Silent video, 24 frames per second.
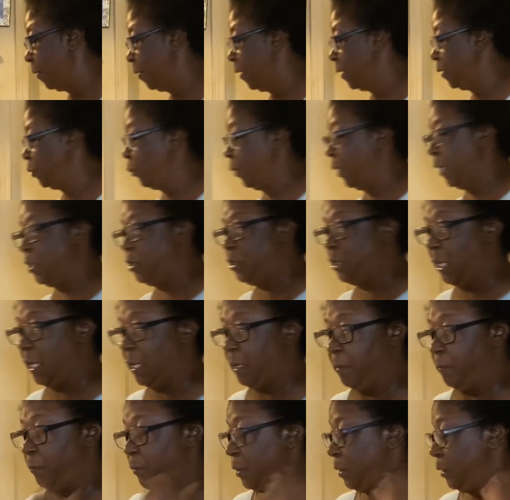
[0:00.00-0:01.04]
Because
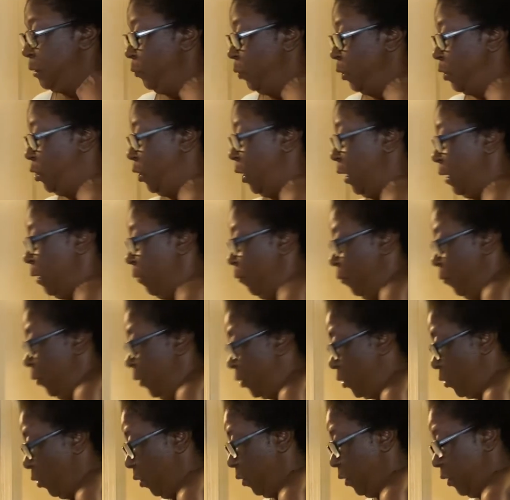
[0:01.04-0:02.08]

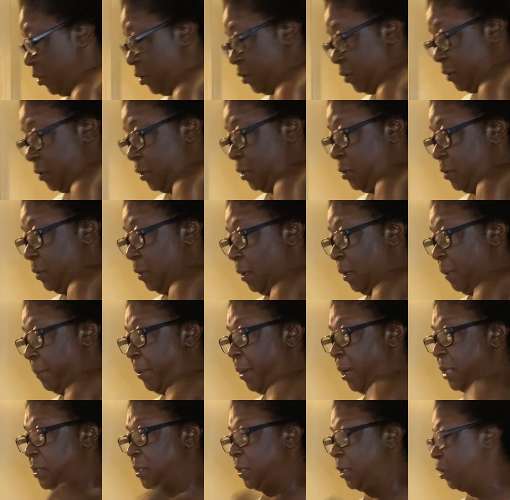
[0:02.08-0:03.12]
when certain
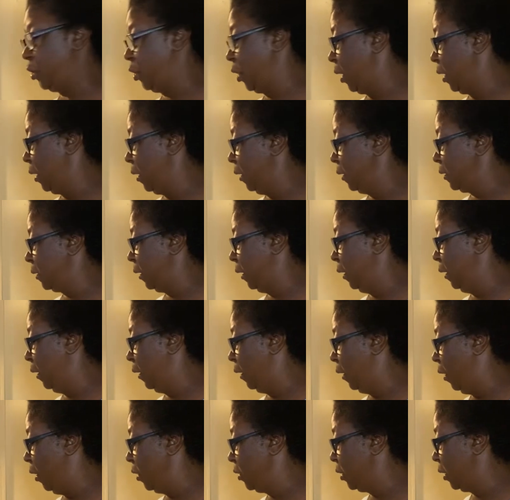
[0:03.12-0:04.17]
parts of the chicken is a
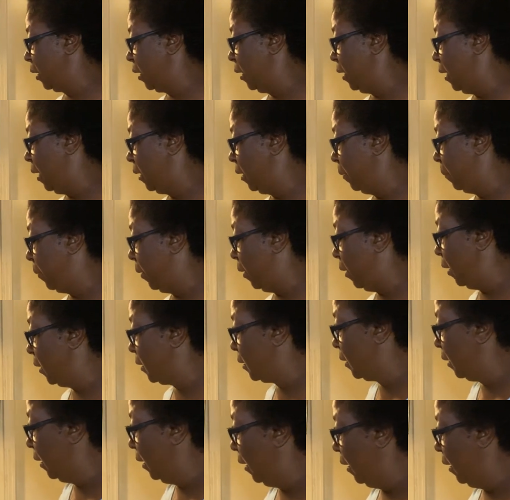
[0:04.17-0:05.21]
little larger than other parts,